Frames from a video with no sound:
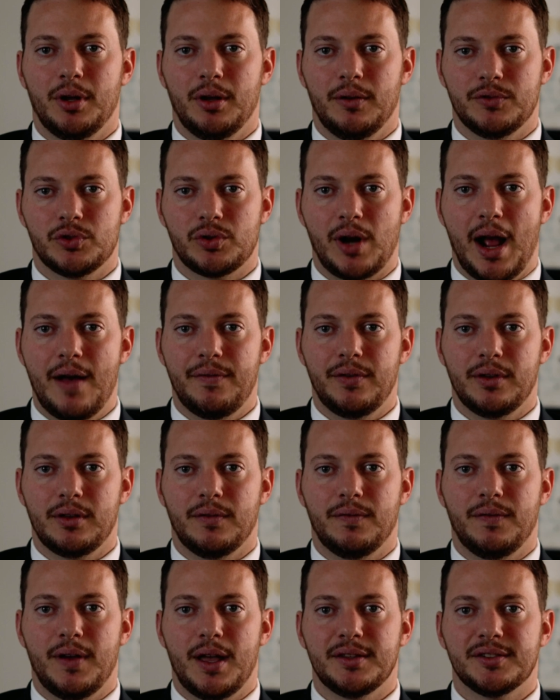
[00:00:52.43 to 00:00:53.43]
of traffic
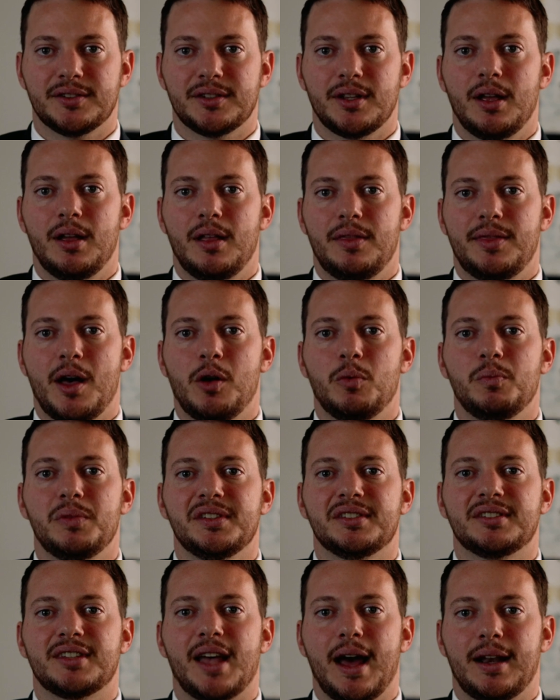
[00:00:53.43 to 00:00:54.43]
offense that would be
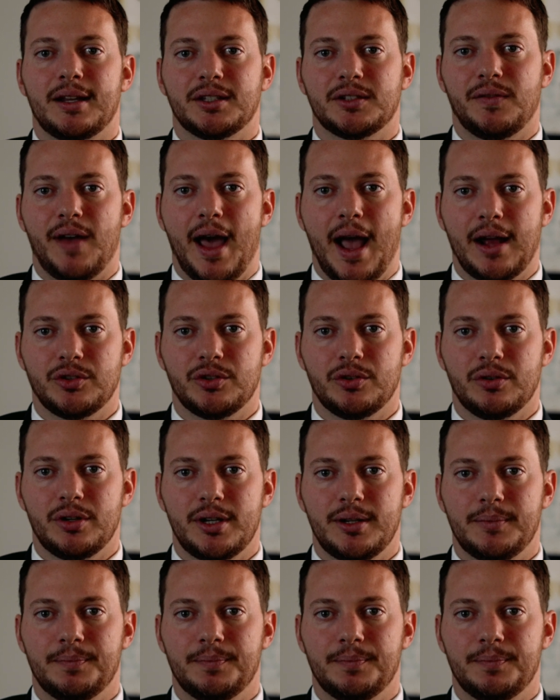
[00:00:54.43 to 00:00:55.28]
satisfactory.